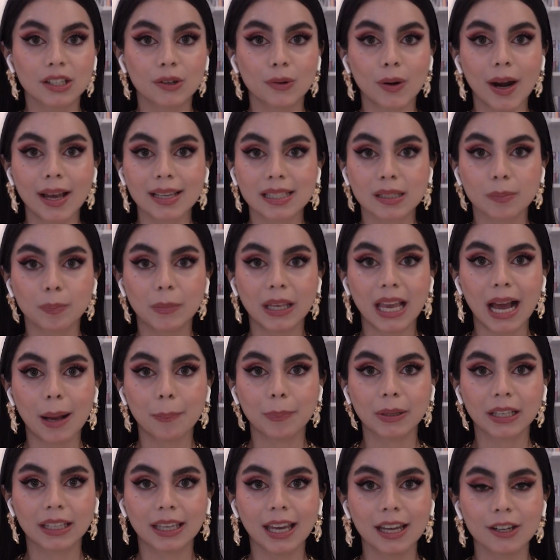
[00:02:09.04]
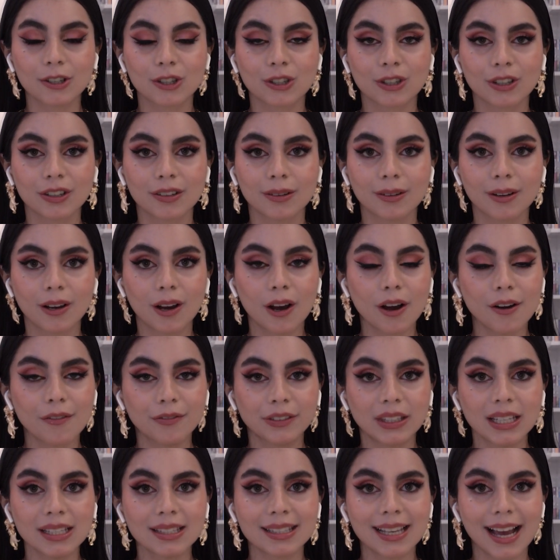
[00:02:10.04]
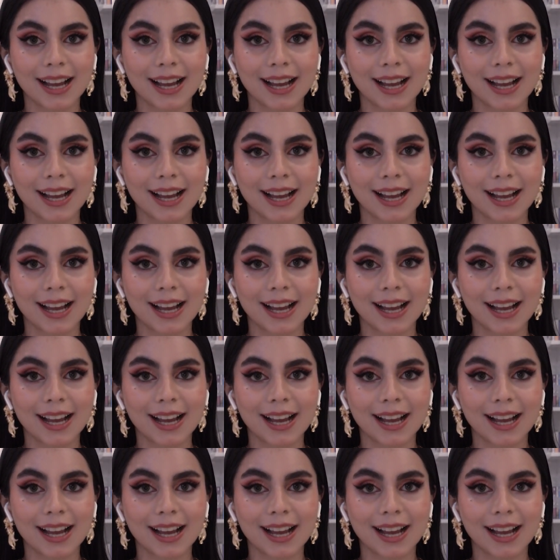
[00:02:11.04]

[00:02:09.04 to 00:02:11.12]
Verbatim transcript: grasp the application of this